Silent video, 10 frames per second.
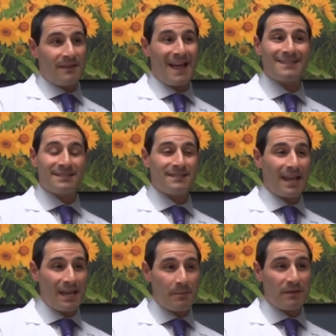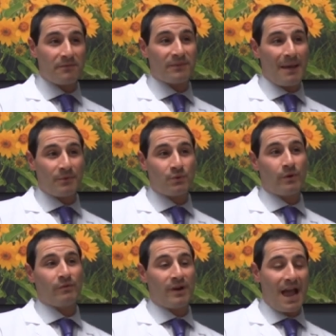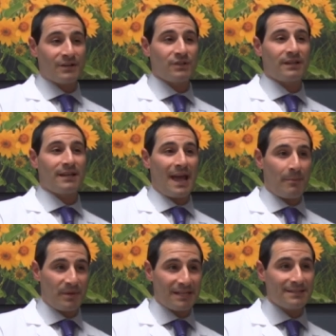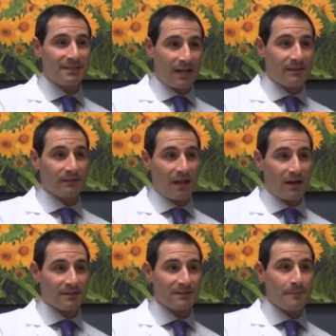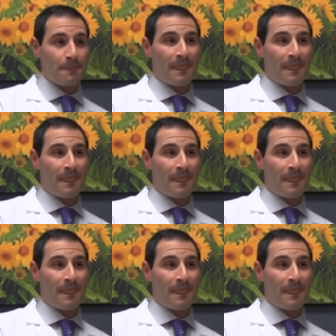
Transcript: That same inflammatory reaction can happen inside the lungs.